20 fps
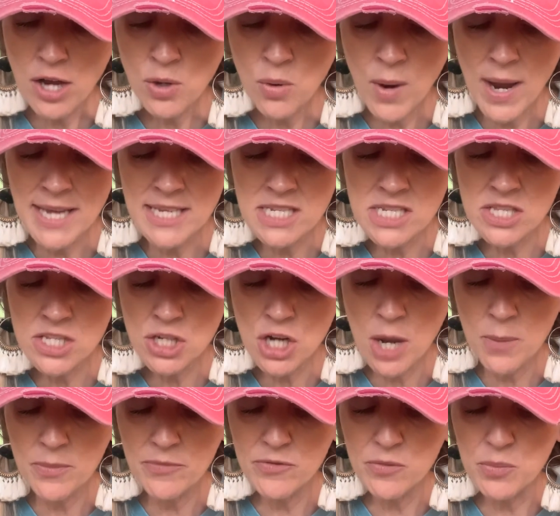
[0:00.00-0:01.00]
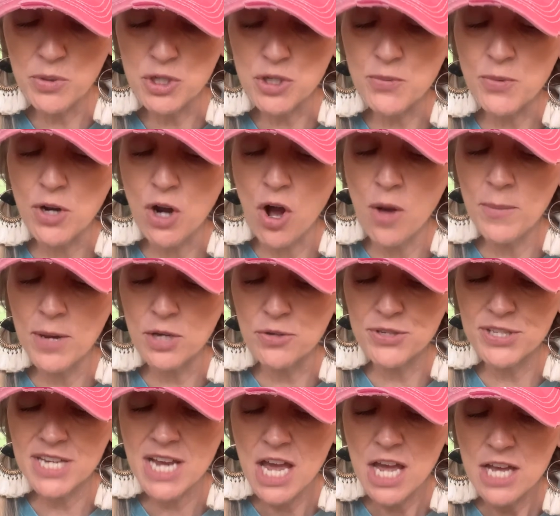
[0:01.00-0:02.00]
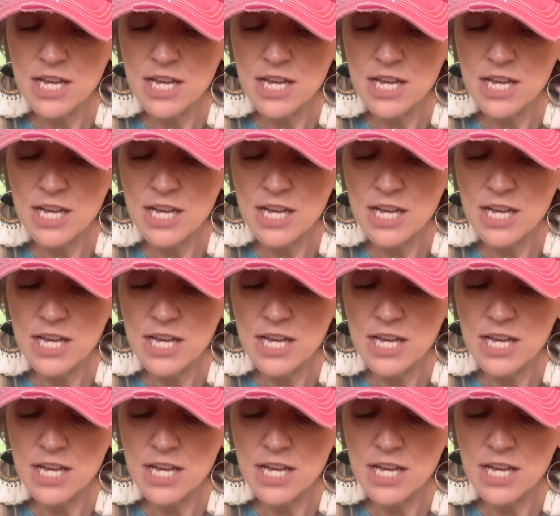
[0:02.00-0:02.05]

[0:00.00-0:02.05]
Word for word: quite to the top of the bush, but almost,